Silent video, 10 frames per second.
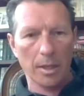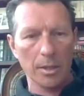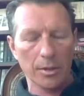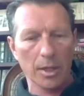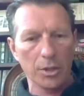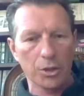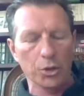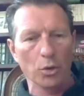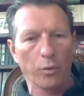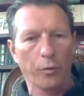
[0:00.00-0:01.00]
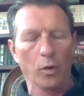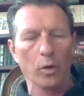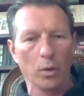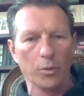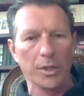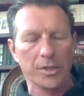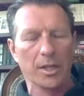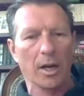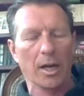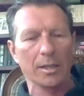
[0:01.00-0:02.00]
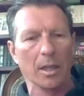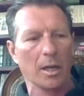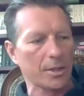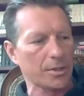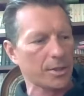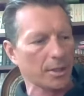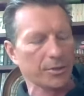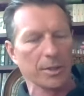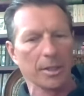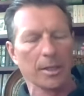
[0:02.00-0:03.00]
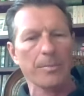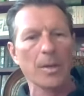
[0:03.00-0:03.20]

they they do follow these guidelines that uh,